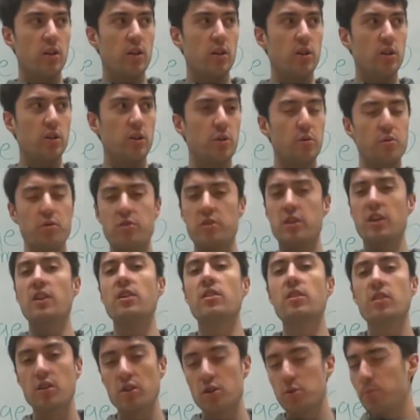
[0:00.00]

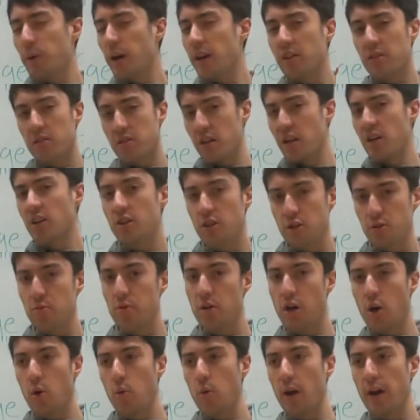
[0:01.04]
you might think you
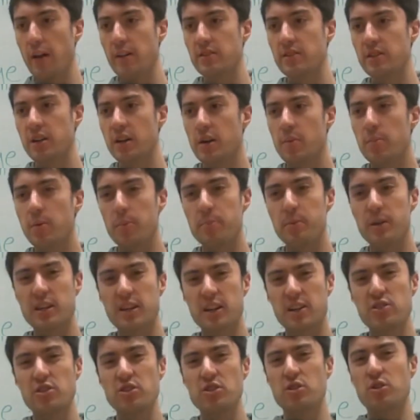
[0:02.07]
know it, but
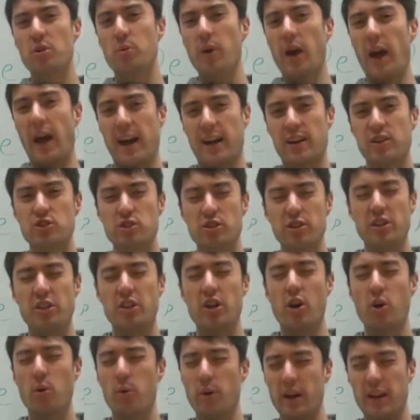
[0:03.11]
because you don't actually
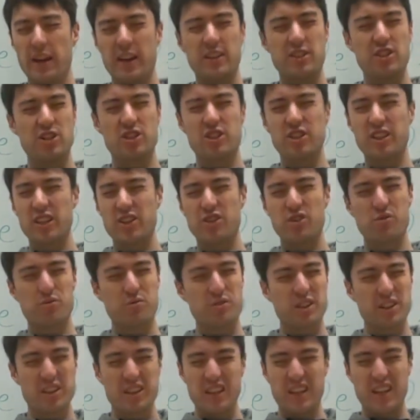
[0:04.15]
know it, it just gets
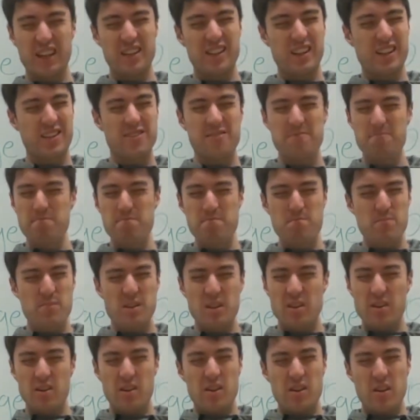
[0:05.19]
really
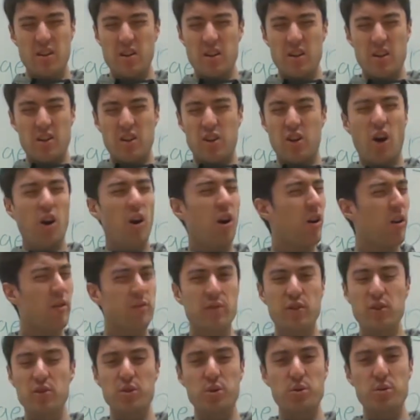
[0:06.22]

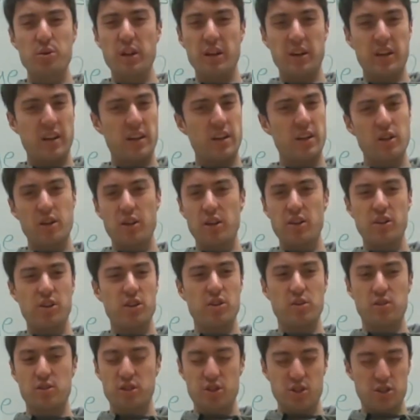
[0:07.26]
convoluted, and
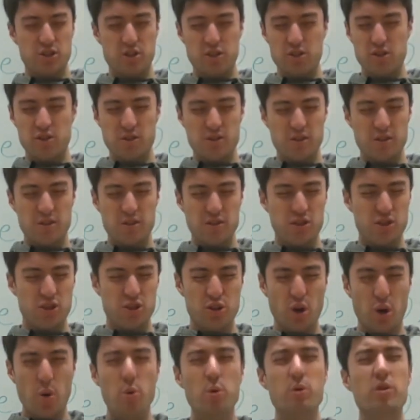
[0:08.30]
you're just
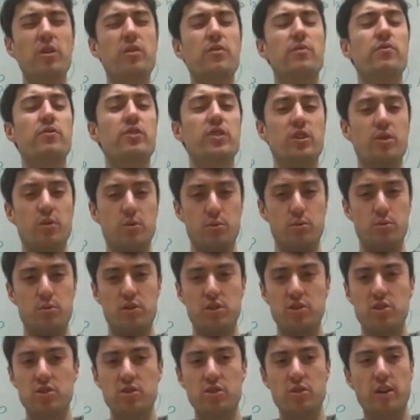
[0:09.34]
so confused.
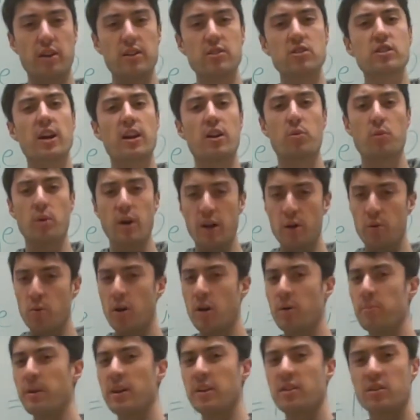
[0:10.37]
So that's kind of why I
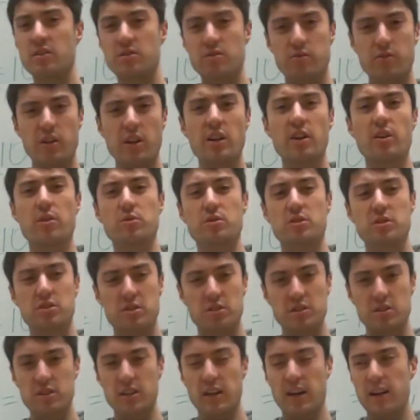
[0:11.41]
want to make these videos,
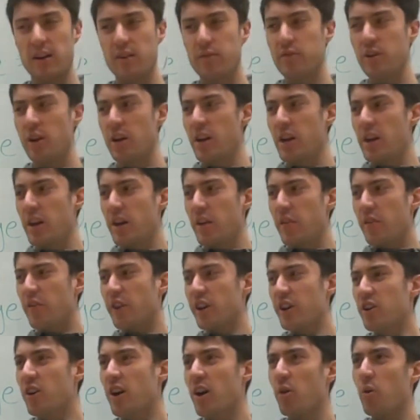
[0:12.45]
is kind of
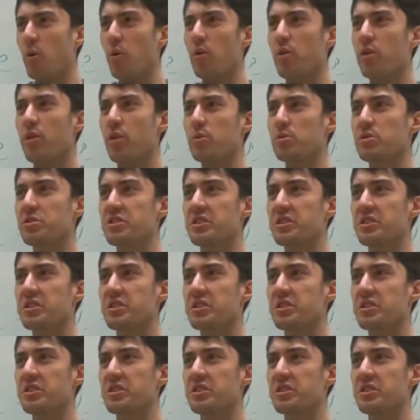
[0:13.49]
figure out those